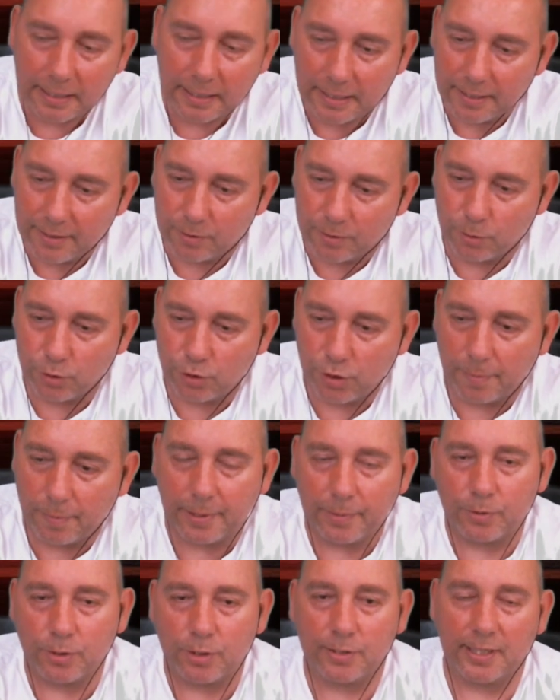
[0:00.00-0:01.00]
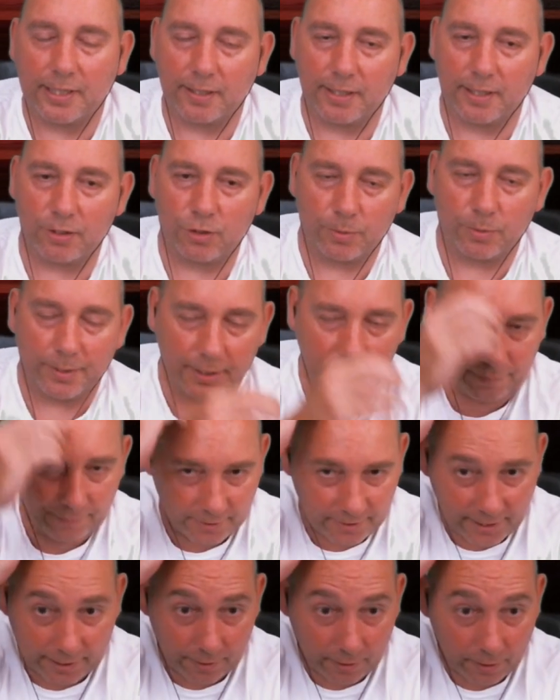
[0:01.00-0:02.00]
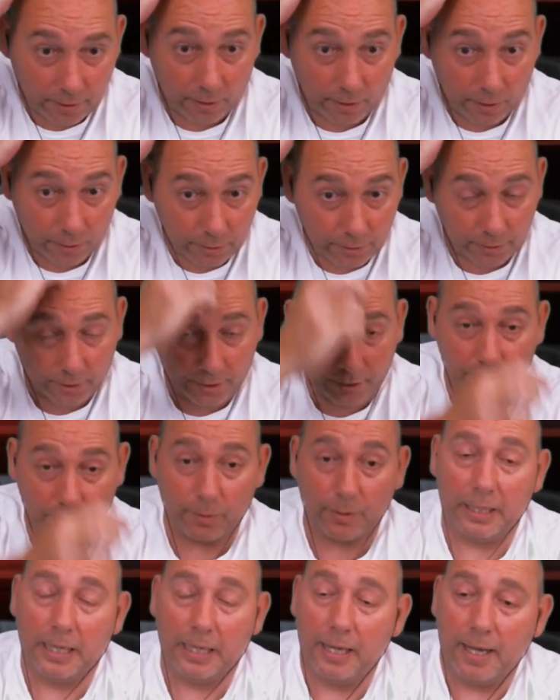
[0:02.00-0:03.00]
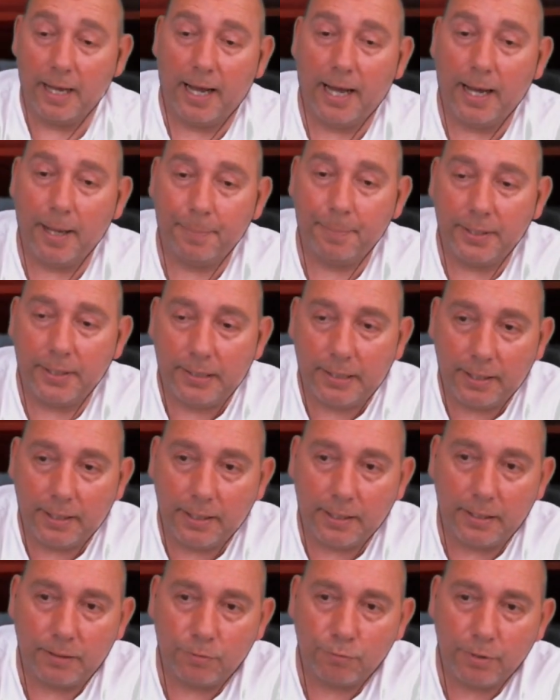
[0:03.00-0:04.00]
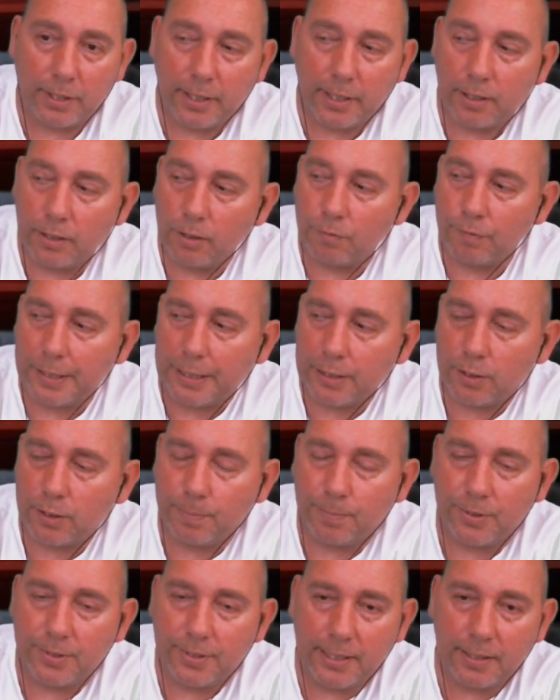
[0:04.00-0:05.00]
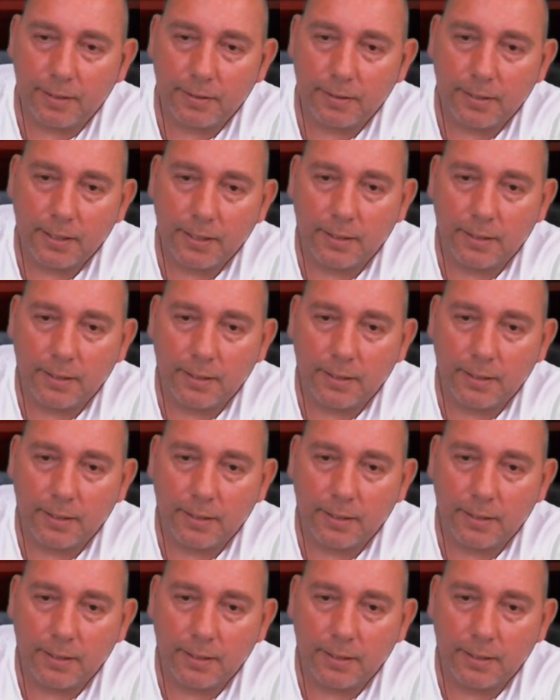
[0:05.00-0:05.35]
It's a good job I was scheduling this for 10 o'clock, so happy days. Right, are you ready to present?